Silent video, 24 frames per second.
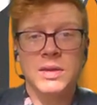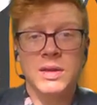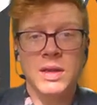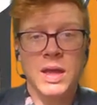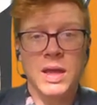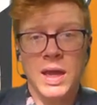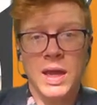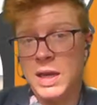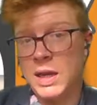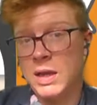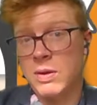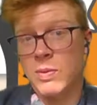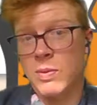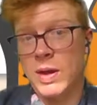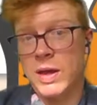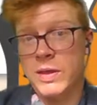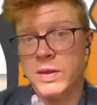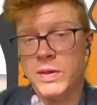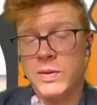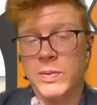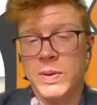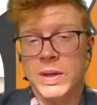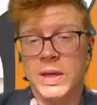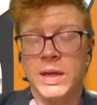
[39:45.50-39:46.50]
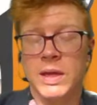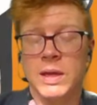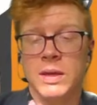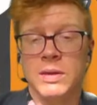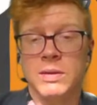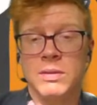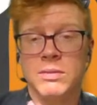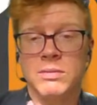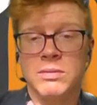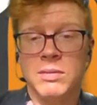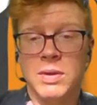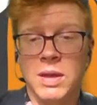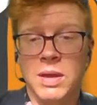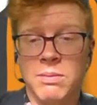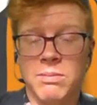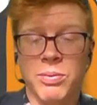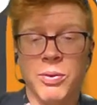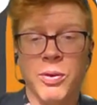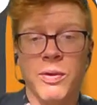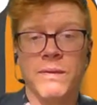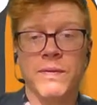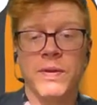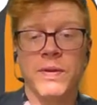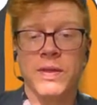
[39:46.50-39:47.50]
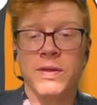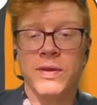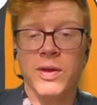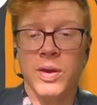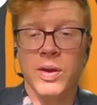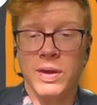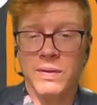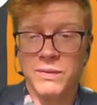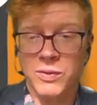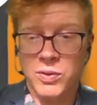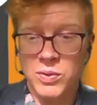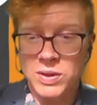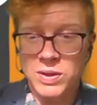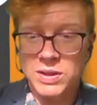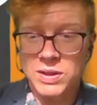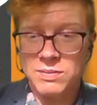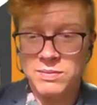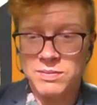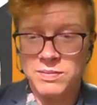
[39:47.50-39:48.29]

any ways that we can improve this going forward.